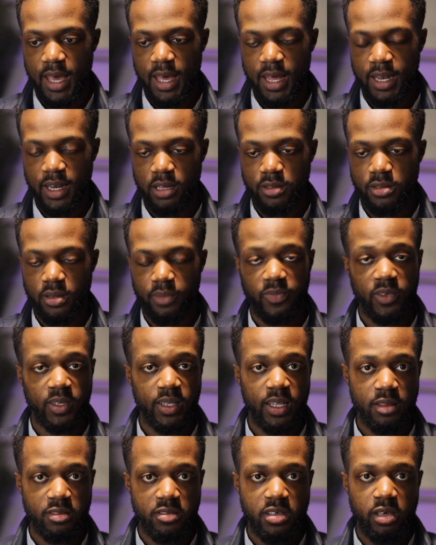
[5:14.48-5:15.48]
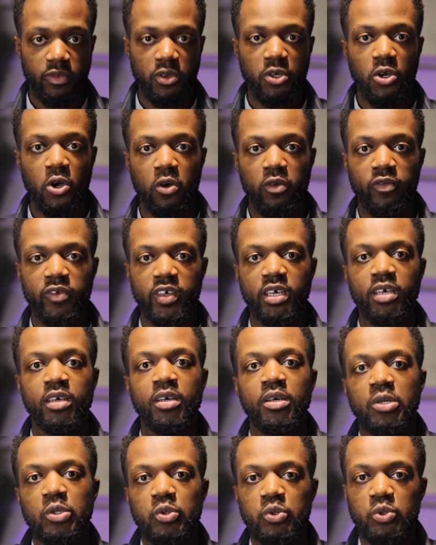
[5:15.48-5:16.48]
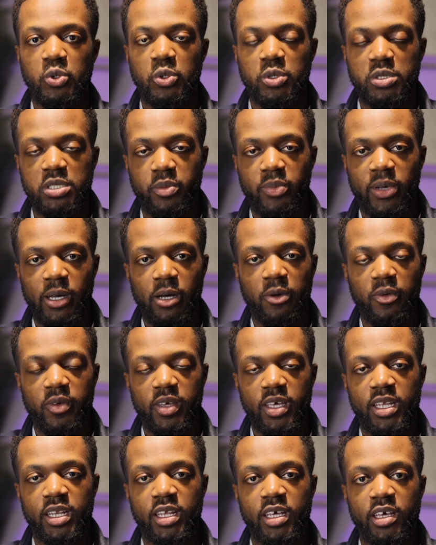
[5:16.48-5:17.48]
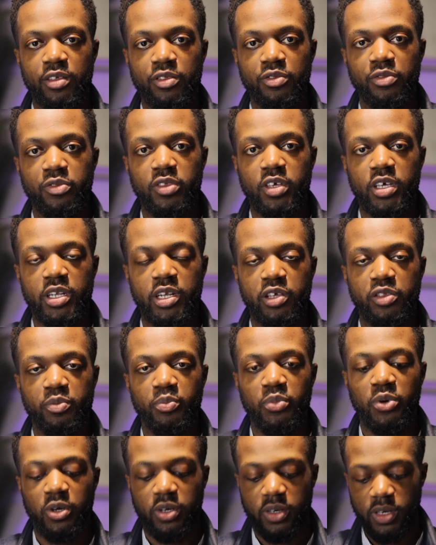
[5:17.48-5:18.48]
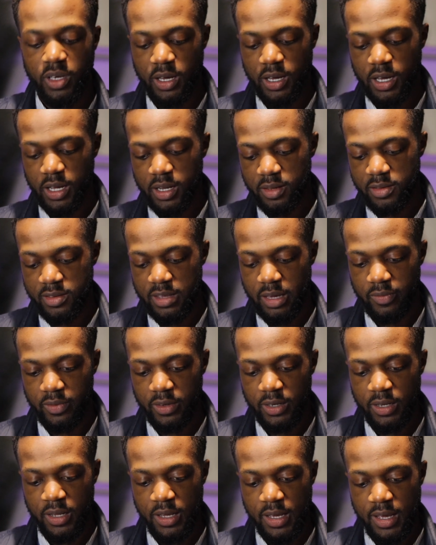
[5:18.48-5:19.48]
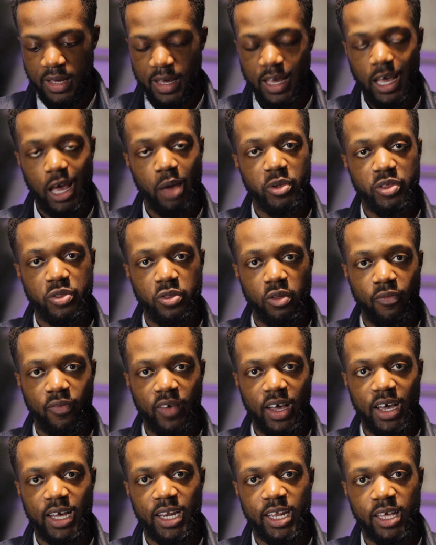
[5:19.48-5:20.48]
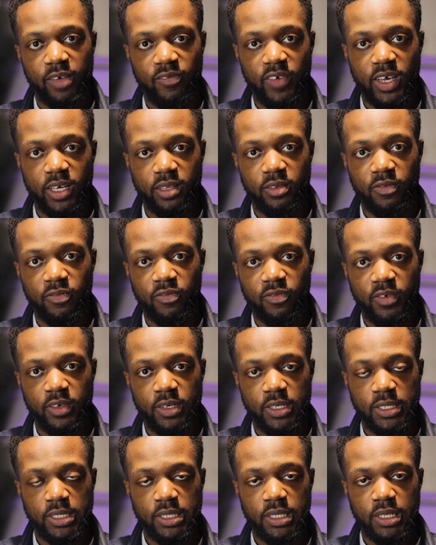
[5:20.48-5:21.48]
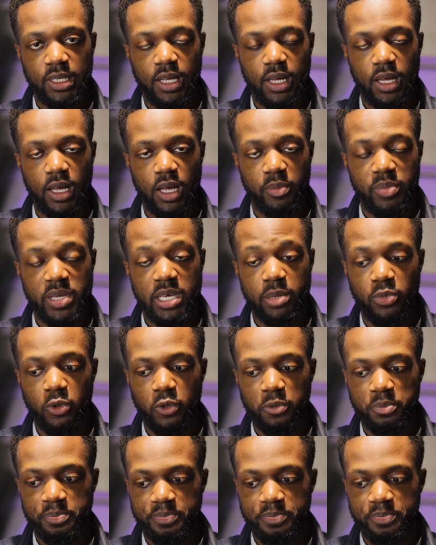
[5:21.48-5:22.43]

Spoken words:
And that's something that Stephen Covey talks about in his book, The 7 Habits of Highly Effective People.